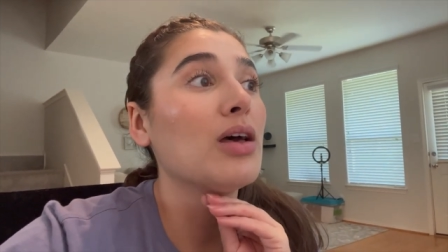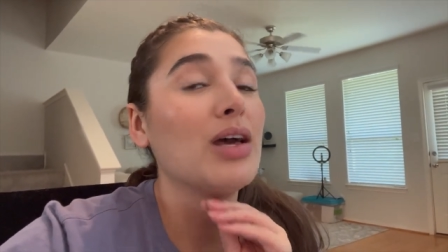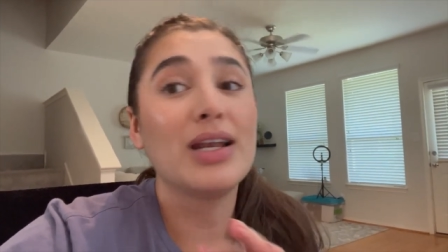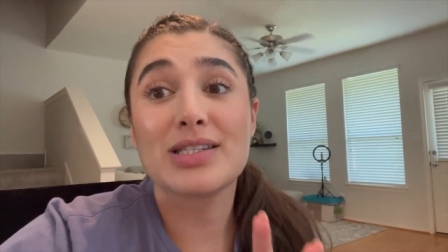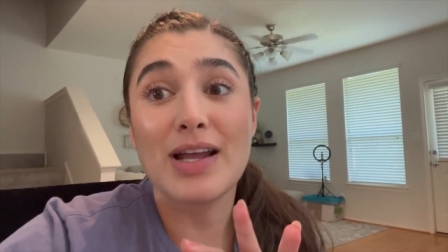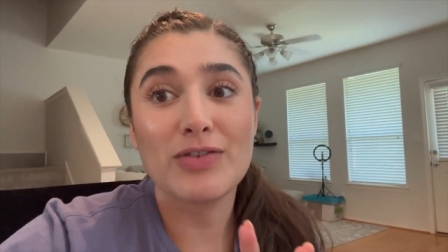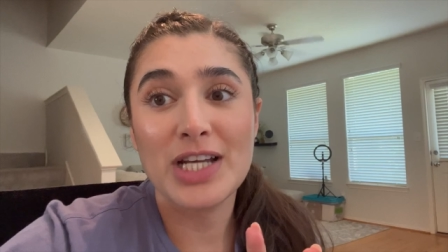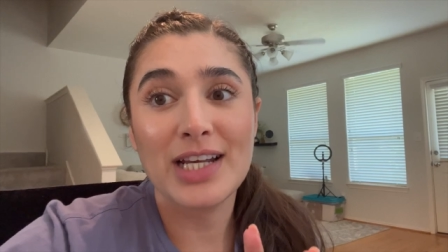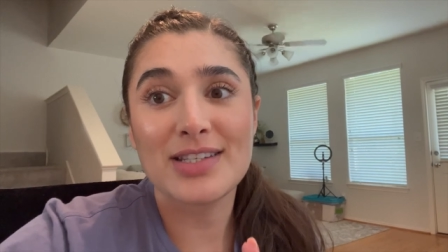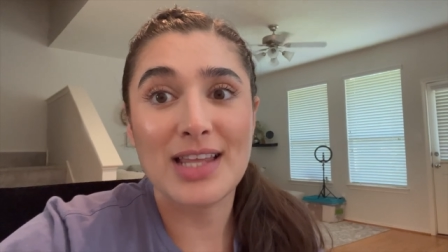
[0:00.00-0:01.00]
It has never
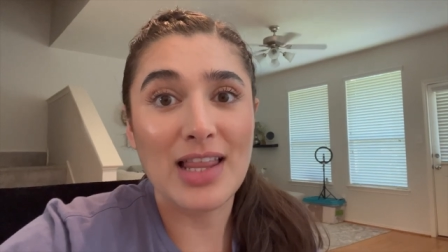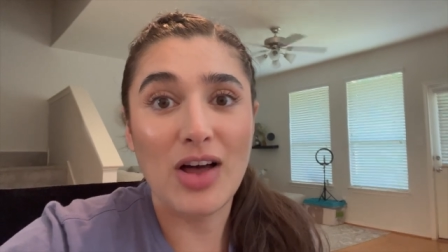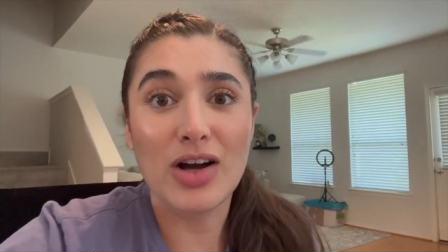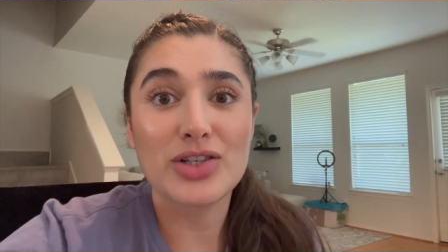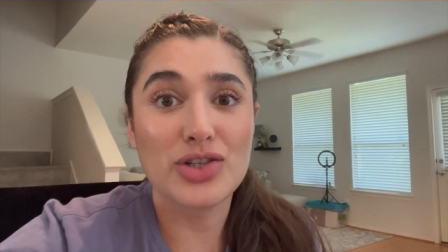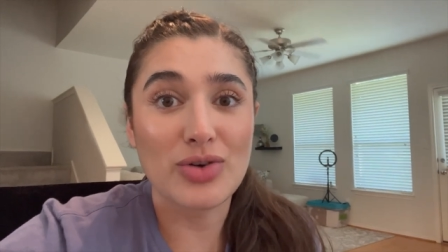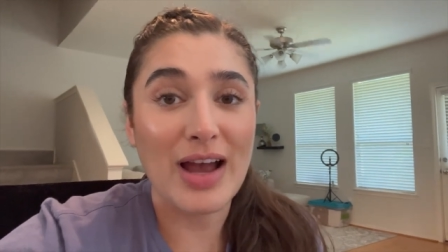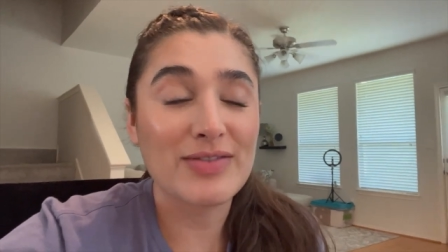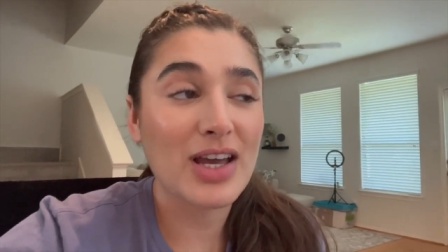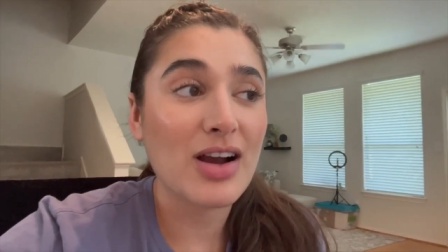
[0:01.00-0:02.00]
taken us that long to
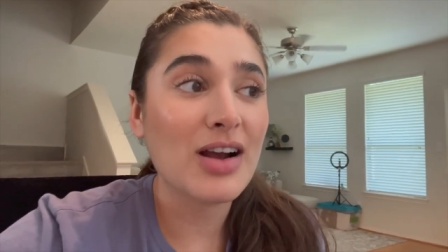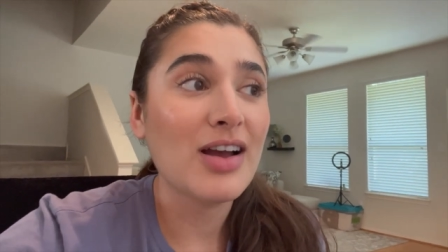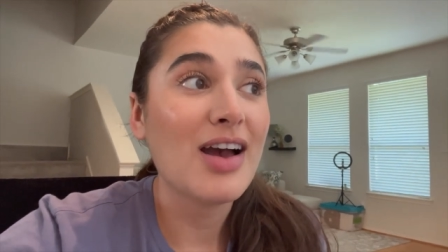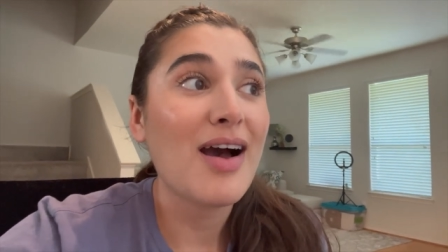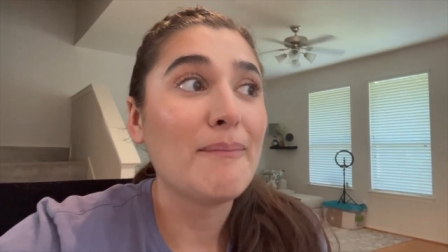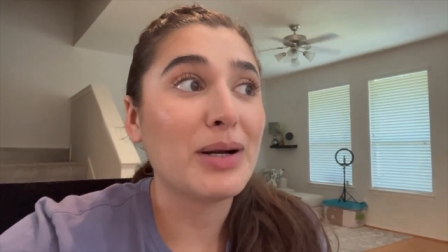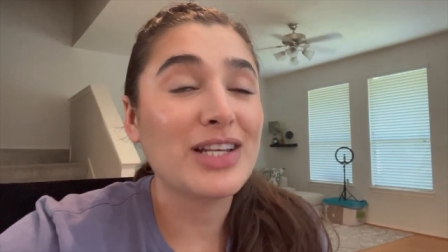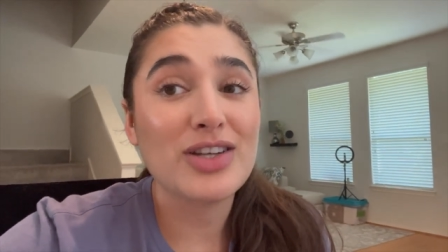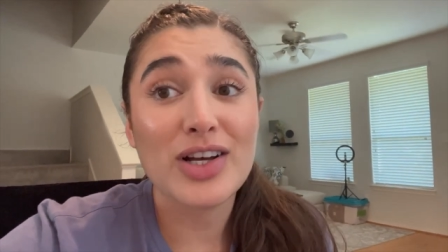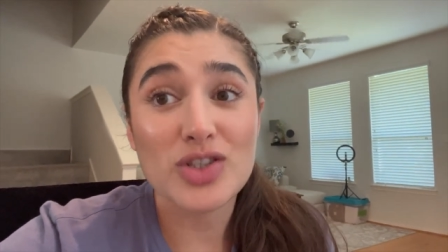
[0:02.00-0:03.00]
drive there but it
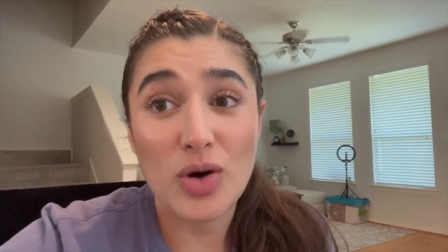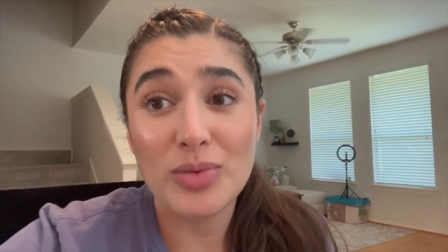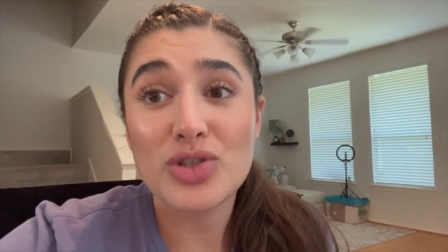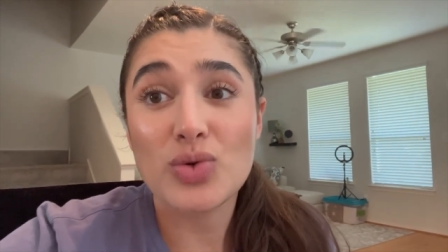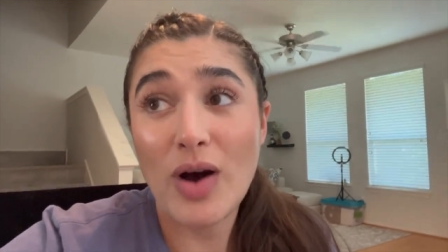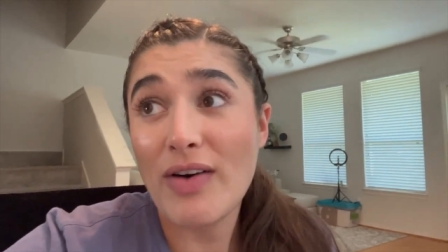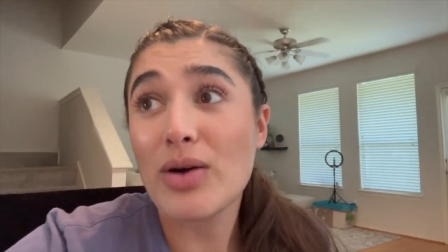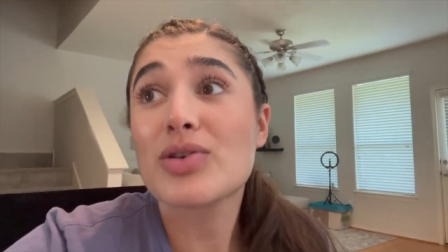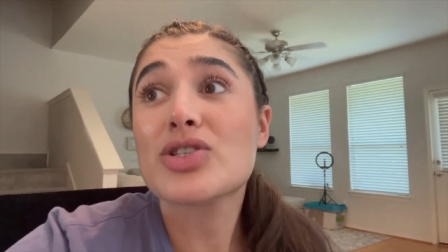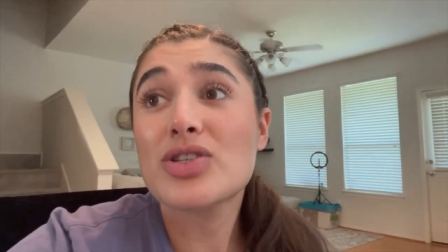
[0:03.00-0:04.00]
took us almost 12
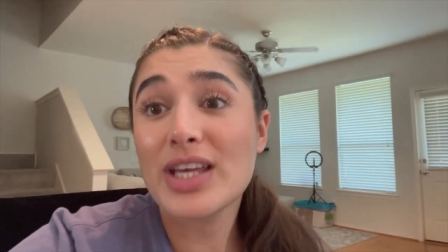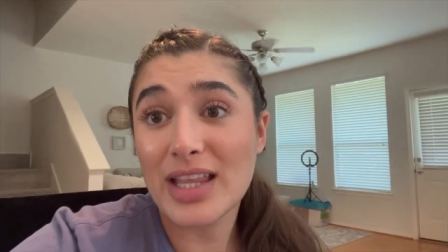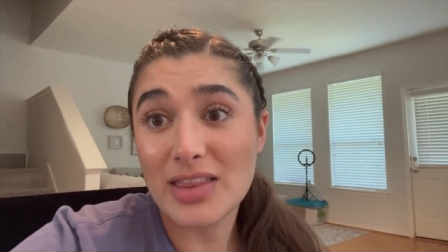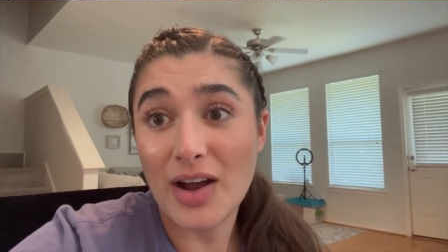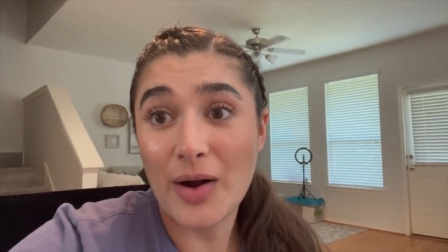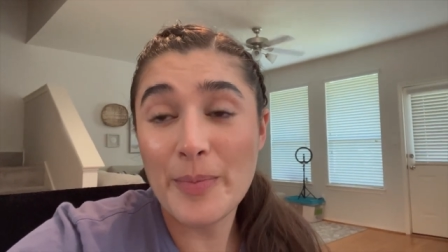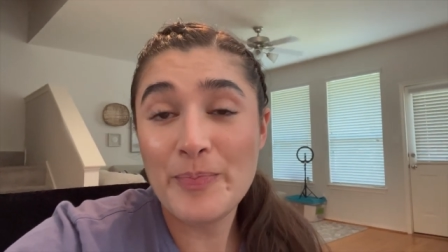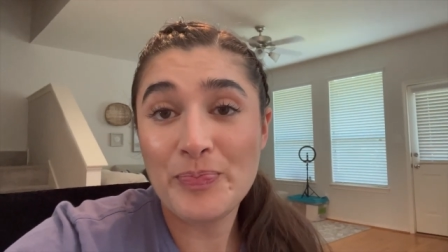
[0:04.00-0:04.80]
hours to get there